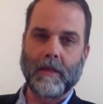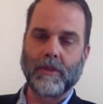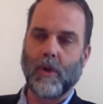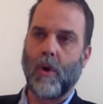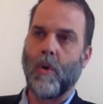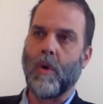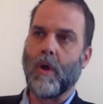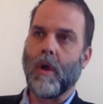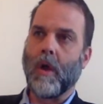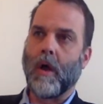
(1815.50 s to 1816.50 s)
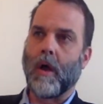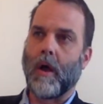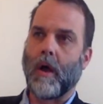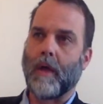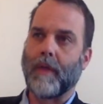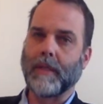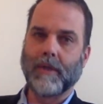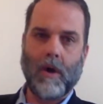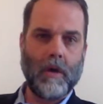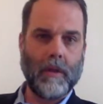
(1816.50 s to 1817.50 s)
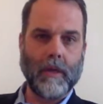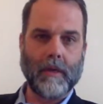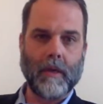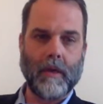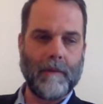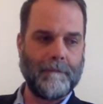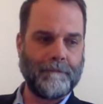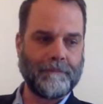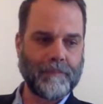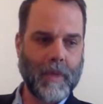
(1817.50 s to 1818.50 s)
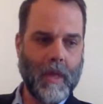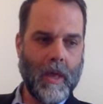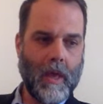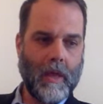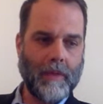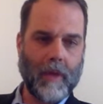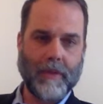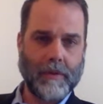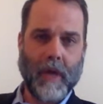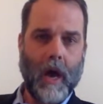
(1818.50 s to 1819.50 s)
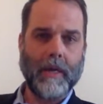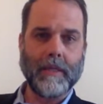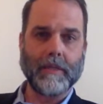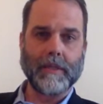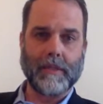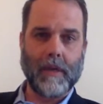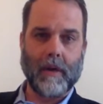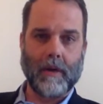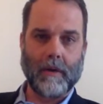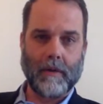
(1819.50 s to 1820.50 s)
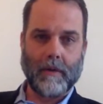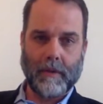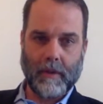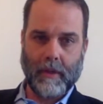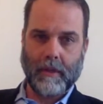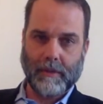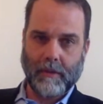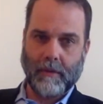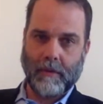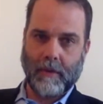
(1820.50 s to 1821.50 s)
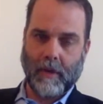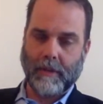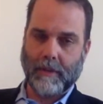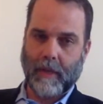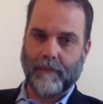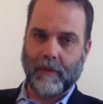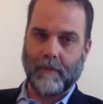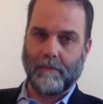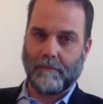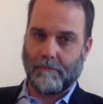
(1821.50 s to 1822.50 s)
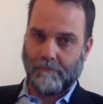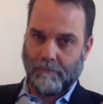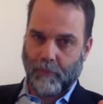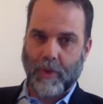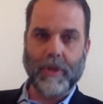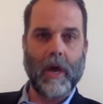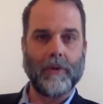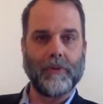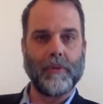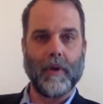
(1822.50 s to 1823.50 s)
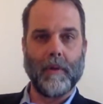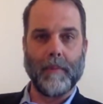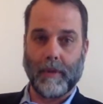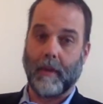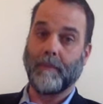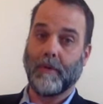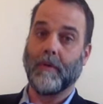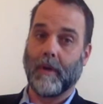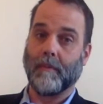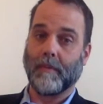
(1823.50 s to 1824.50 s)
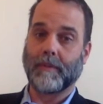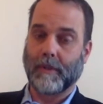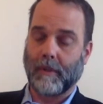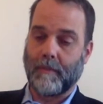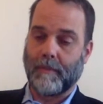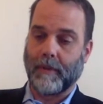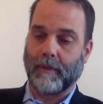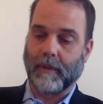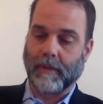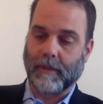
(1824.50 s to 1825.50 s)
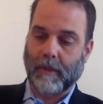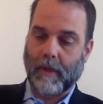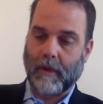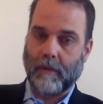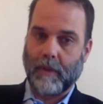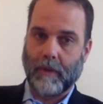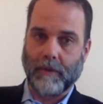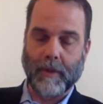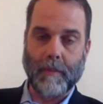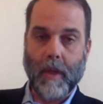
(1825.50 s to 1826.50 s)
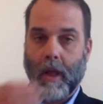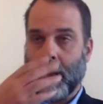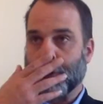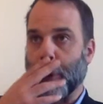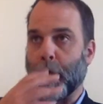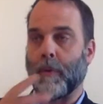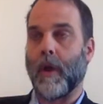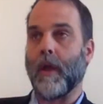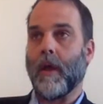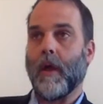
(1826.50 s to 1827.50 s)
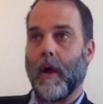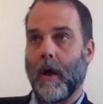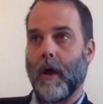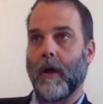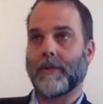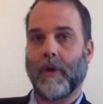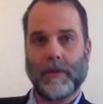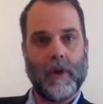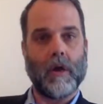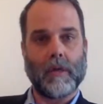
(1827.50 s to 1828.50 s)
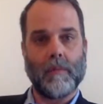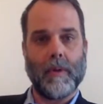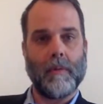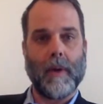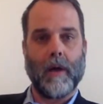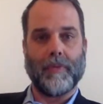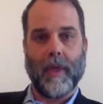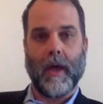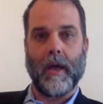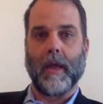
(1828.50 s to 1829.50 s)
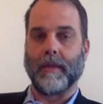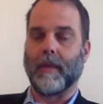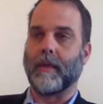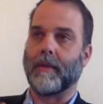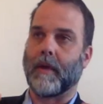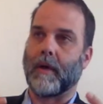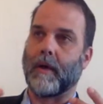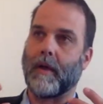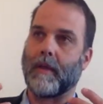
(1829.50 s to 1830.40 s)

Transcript: So uh, that's all like um, the, the audience is there. There, and so you, I just have to reach out to them, and I'm doing them. I'm slowly building this uh, readership. So anyway, uh, so I talked a little bit about that, and then uh,